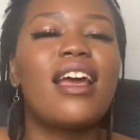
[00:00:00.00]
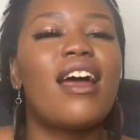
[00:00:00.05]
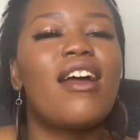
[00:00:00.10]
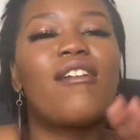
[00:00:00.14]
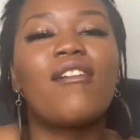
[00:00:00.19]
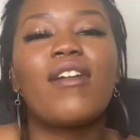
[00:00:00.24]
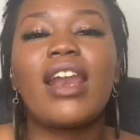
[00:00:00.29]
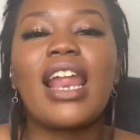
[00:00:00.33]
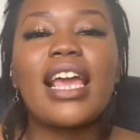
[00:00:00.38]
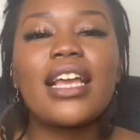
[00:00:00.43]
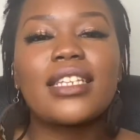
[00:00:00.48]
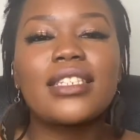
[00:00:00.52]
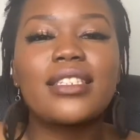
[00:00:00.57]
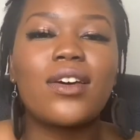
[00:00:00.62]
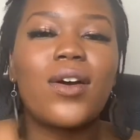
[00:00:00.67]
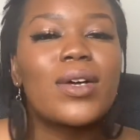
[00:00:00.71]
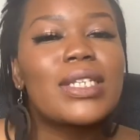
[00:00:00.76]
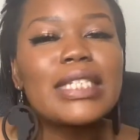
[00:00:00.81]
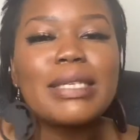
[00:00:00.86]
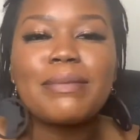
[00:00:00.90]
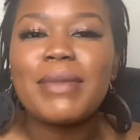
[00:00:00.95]
Like,
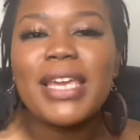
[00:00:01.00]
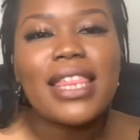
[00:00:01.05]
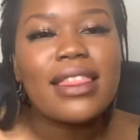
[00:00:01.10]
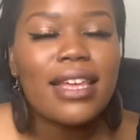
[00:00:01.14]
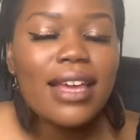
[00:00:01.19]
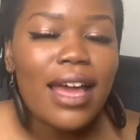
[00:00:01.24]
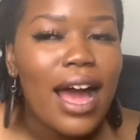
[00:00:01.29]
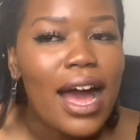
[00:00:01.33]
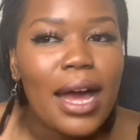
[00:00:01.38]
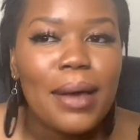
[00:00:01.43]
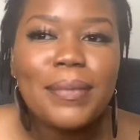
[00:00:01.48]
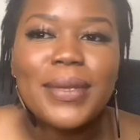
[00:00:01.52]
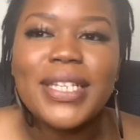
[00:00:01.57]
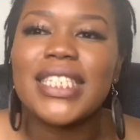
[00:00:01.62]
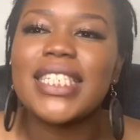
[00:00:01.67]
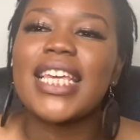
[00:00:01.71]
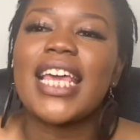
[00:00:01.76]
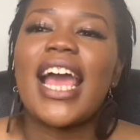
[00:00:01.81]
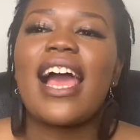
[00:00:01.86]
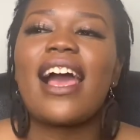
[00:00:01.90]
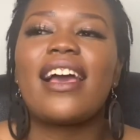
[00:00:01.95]
talk to me in the comments,
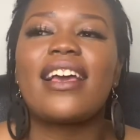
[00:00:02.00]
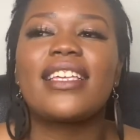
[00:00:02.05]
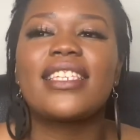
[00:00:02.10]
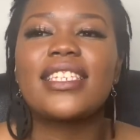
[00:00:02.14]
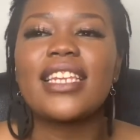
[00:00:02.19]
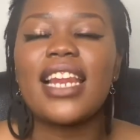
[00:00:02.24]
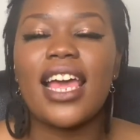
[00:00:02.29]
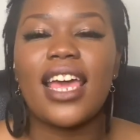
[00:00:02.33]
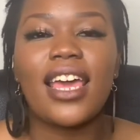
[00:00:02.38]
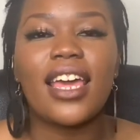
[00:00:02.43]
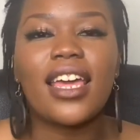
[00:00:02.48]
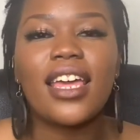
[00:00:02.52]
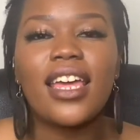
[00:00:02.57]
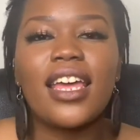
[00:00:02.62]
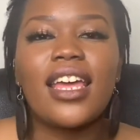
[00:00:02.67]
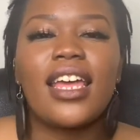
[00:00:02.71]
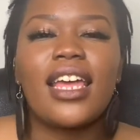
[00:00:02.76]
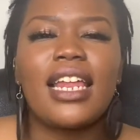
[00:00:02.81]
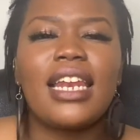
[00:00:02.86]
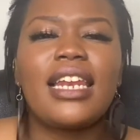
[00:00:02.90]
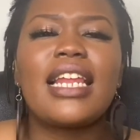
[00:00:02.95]
guys. Like,
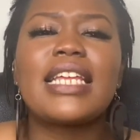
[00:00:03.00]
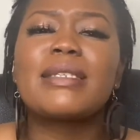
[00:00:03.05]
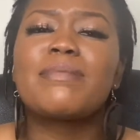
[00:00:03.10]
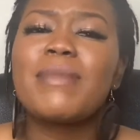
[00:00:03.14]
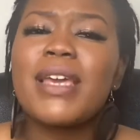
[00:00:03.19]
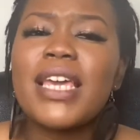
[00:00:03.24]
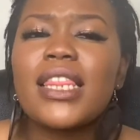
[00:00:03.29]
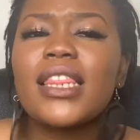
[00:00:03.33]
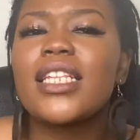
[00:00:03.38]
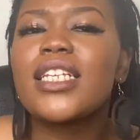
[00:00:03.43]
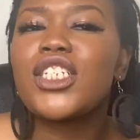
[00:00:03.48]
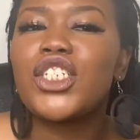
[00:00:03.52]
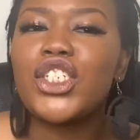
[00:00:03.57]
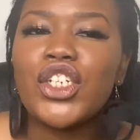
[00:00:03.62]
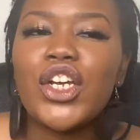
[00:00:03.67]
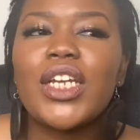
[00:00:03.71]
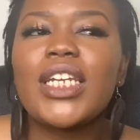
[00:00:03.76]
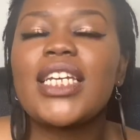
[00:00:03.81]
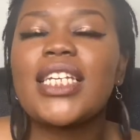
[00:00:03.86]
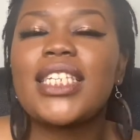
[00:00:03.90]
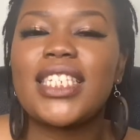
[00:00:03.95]
let's make this
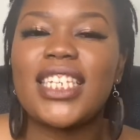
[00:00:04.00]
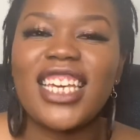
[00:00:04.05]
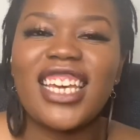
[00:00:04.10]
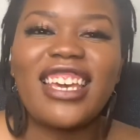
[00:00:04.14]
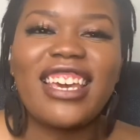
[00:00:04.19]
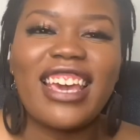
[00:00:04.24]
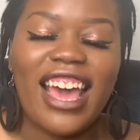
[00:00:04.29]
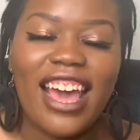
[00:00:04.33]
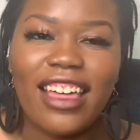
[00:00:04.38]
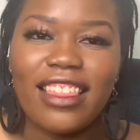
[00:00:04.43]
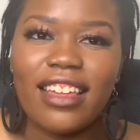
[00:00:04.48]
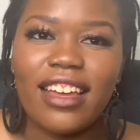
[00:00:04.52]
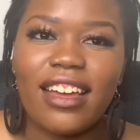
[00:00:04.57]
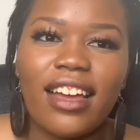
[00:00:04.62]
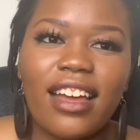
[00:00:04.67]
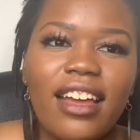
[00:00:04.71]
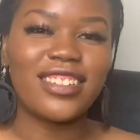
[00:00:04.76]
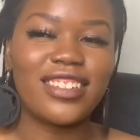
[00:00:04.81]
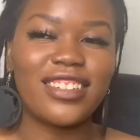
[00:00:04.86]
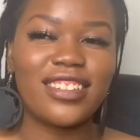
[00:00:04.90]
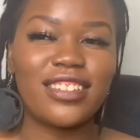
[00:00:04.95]
journey
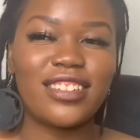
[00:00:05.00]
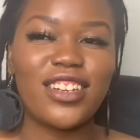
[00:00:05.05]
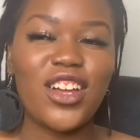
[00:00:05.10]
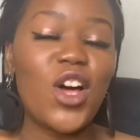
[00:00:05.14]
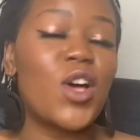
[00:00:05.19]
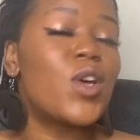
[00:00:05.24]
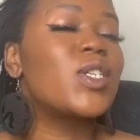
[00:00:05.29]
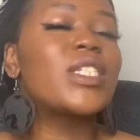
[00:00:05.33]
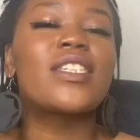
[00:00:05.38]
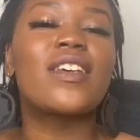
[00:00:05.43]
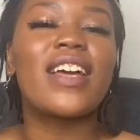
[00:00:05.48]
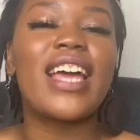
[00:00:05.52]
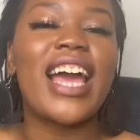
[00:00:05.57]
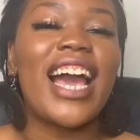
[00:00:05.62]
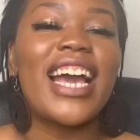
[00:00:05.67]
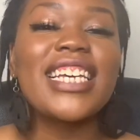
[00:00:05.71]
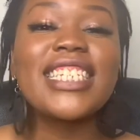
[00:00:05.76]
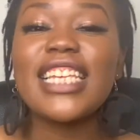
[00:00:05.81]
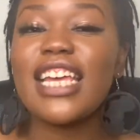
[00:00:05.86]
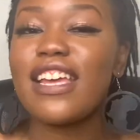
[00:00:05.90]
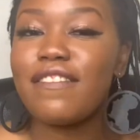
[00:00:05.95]
together. Also,
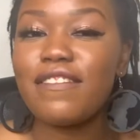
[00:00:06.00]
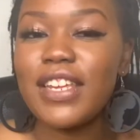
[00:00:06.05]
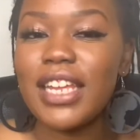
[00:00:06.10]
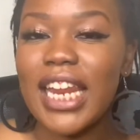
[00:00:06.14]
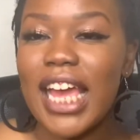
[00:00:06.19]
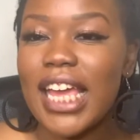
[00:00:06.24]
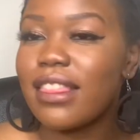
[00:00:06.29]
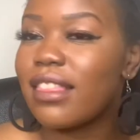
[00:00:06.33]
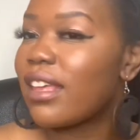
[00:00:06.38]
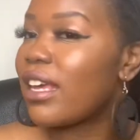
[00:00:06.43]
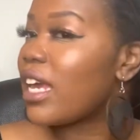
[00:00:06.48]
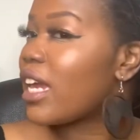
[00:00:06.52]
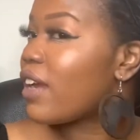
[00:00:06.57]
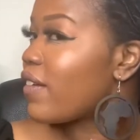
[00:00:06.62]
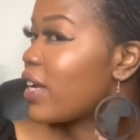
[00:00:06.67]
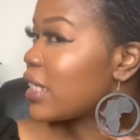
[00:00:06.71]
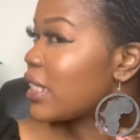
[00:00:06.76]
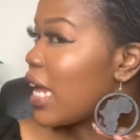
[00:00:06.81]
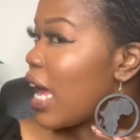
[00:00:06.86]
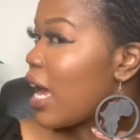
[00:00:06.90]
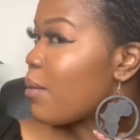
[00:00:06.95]
guys, if you like the
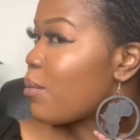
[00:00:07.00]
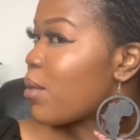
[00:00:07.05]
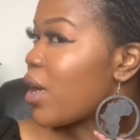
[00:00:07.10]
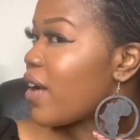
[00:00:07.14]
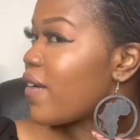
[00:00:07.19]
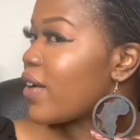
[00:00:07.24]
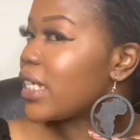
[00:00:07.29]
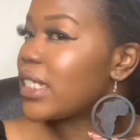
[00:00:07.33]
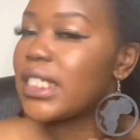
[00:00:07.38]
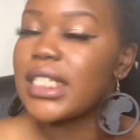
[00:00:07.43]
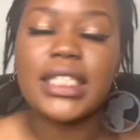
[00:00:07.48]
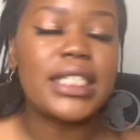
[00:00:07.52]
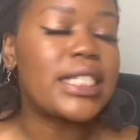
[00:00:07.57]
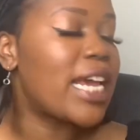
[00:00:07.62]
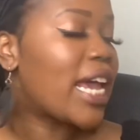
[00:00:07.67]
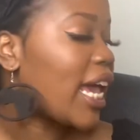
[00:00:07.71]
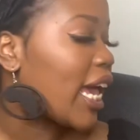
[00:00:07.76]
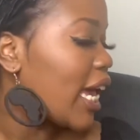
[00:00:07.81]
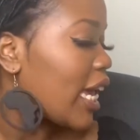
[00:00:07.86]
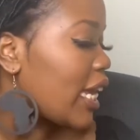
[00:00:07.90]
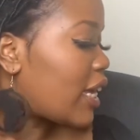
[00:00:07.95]
earrings that I'm wearing
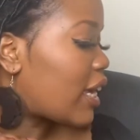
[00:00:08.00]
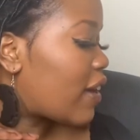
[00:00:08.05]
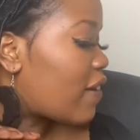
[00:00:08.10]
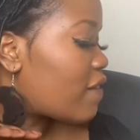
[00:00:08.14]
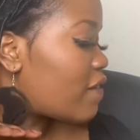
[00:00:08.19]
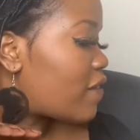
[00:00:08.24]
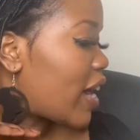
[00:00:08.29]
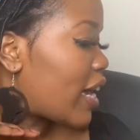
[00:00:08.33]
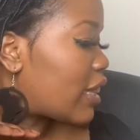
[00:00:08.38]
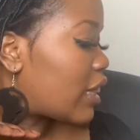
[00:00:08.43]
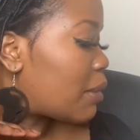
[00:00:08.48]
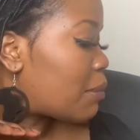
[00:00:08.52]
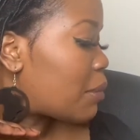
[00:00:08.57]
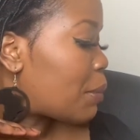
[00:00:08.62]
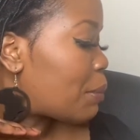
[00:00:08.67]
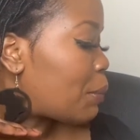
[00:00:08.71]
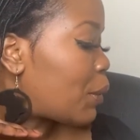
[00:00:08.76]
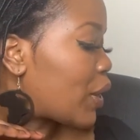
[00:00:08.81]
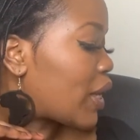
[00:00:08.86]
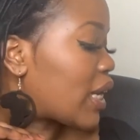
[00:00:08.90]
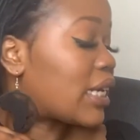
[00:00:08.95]
today, you can find them at
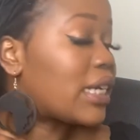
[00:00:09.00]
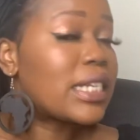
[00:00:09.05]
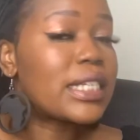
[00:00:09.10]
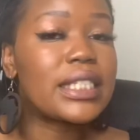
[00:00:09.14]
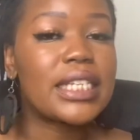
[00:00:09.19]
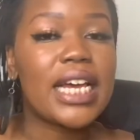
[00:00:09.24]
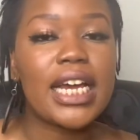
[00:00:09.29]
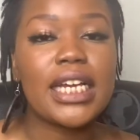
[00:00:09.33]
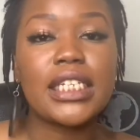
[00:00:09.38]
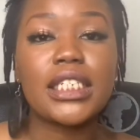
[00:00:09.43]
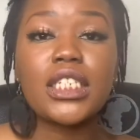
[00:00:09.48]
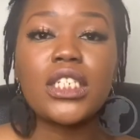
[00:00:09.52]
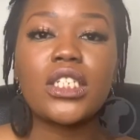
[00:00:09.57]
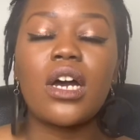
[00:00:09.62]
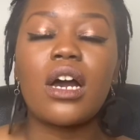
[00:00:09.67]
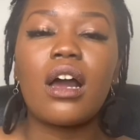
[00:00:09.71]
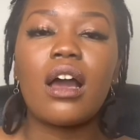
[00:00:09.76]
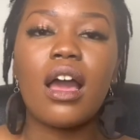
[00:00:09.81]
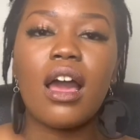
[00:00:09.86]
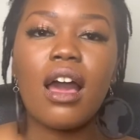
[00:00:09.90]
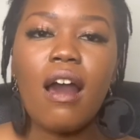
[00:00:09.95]

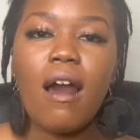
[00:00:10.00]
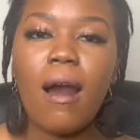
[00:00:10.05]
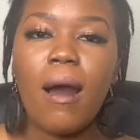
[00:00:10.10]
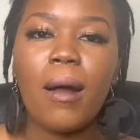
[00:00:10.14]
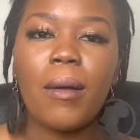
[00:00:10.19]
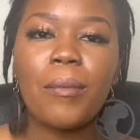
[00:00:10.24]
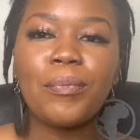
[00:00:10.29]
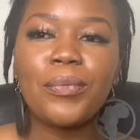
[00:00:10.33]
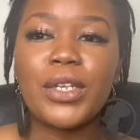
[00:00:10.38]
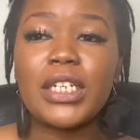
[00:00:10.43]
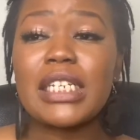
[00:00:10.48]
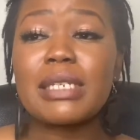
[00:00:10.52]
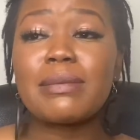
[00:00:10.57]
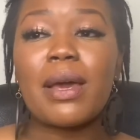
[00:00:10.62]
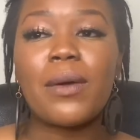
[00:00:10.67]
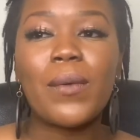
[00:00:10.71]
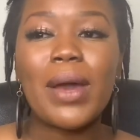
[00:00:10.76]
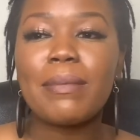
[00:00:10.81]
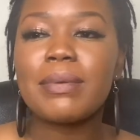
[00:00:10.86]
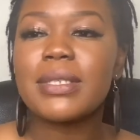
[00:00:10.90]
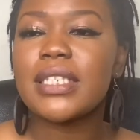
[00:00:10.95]
moyadesigns.com, which is my
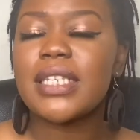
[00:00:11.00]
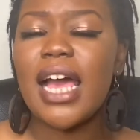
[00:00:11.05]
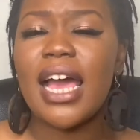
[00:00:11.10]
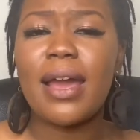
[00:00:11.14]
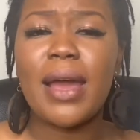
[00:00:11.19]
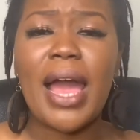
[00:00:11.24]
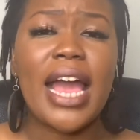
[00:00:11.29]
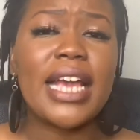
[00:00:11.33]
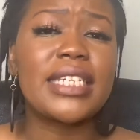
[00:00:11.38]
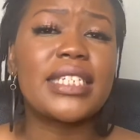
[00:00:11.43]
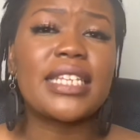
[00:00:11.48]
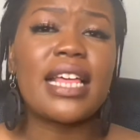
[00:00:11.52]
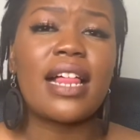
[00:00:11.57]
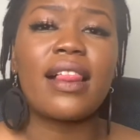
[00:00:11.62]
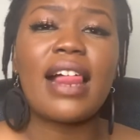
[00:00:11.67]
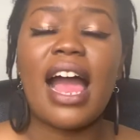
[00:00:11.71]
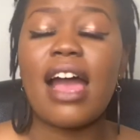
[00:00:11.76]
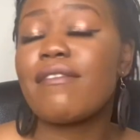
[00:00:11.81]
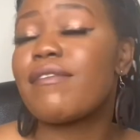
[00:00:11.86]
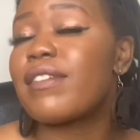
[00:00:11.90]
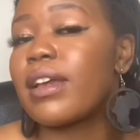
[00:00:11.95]
website. I sell
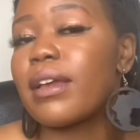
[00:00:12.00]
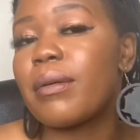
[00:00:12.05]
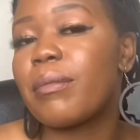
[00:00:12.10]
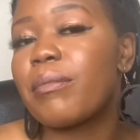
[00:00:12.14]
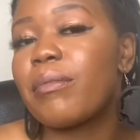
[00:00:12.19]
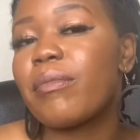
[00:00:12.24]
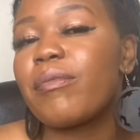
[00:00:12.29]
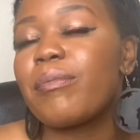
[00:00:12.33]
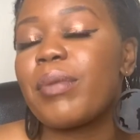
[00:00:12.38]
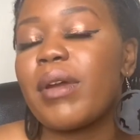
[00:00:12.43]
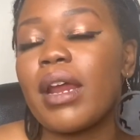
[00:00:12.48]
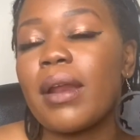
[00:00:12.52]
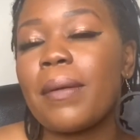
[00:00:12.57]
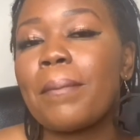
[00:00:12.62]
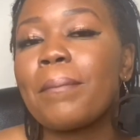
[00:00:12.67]
African print